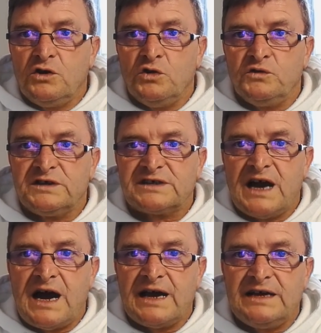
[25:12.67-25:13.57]
who this
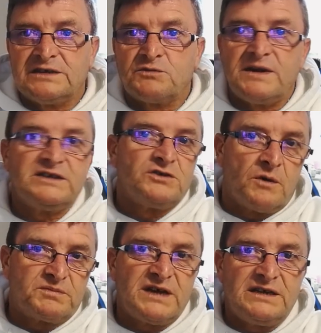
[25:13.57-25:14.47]
guy is when he's
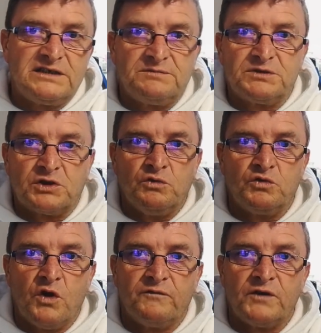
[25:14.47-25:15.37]
not pretending to be school
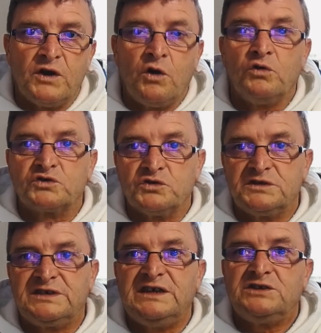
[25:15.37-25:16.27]
governor. Also the
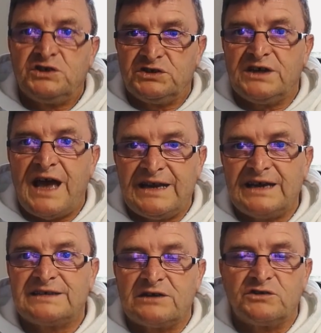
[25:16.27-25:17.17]
teachers, the head,
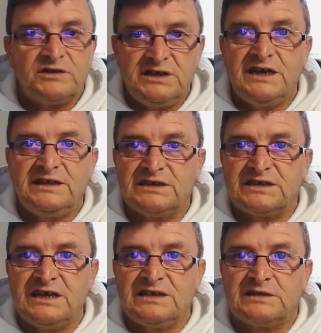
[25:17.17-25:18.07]
etc. You need to
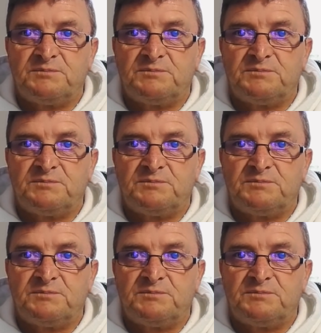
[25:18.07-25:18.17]
see this,